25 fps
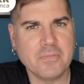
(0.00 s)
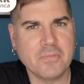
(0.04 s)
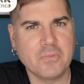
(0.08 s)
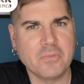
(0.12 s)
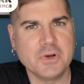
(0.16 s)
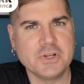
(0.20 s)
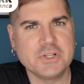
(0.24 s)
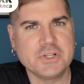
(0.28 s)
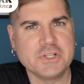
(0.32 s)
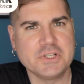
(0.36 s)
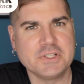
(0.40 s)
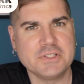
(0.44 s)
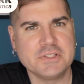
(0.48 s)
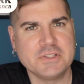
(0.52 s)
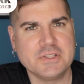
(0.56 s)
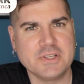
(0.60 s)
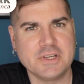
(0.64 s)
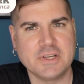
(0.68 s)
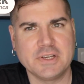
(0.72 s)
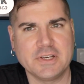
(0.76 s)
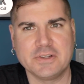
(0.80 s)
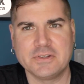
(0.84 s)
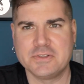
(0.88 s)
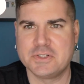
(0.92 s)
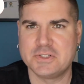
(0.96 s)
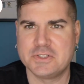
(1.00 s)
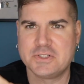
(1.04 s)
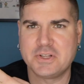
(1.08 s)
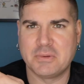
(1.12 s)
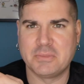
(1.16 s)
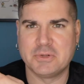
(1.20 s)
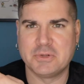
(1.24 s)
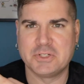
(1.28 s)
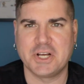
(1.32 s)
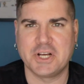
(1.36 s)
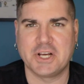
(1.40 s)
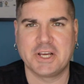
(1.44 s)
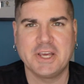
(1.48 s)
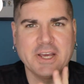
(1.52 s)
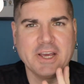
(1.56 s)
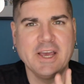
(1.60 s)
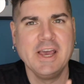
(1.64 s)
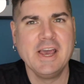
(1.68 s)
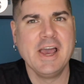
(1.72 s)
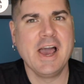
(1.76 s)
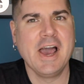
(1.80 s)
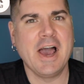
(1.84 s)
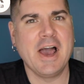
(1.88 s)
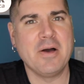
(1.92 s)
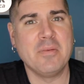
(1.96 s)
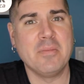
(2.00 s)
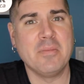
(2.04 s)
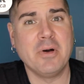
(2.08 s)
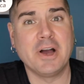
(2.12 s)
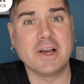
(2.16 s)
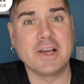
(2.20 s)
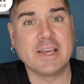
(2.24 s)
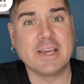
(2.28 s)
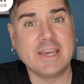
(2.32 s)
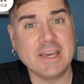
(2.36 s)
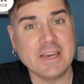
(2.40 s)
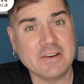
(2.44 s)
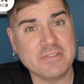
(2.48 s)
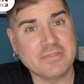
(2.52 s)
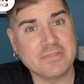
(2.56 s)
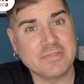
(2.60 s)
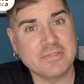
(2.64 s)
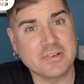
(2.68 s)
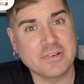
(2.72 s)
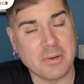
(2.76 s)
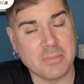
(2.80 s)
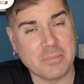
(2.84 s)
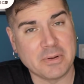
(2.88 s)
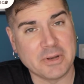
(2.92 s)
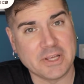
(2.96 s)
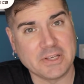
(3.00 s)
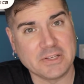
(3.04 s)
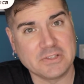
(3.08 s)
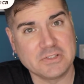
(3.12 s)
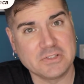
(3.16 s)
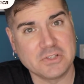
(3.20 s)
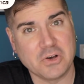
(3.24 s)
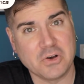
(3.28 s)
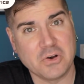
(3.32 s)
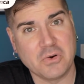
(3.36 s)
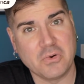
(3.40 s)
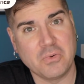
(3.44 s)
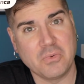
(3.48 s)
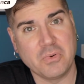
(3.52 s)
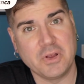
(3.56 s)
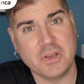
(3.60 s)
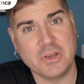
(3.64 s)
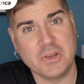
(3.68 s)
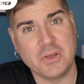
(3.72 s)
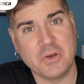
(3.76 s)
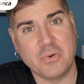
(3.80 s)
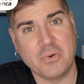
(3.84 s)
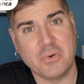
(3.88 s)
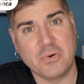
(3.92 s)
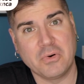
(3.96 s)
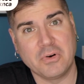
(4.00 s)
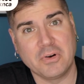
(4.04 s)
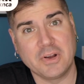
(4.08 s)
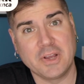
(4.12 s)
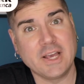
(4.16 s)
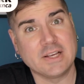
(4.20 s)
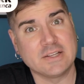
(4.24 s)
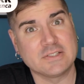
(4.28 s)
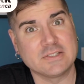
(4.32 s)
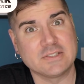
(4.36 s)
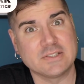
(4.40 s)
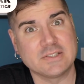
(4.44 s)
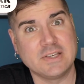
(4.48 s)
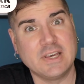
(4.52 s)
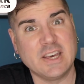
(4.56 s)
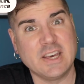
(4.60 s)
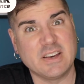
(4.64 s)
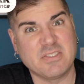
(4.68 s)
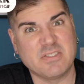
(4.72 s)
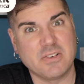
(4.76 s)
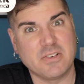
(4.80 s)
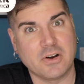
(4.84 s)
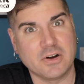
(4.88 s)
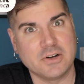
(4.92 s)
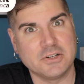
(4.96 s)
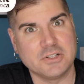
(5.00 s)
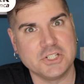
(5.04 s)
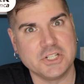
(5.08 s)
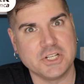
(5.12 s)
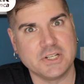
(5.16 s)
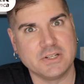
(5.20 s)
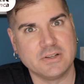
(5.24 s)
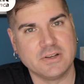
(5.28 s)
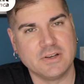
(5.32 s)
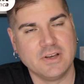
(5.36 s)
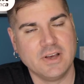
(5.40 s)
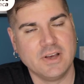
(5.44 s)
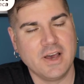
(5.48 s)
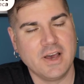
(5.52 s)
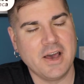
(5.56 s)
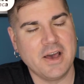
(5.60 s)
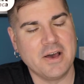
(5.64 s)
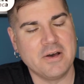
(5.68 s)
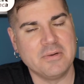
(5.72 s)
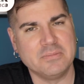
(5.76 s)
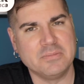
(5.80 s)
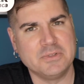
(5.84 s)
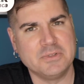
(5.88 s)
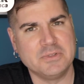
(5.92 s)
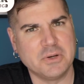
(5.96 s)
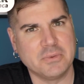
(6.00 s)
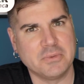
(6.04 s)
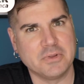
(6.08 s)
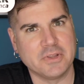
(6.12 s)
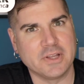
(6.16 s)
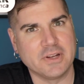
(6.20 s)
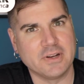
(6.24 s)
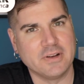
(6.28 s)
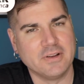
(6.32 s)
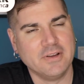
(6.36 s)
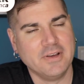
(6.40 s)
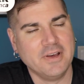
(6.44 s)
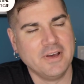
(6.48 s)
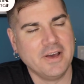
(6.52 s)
Which is just double checking, a GIF company. So when you're, yes, GIF, hard G, deal with it.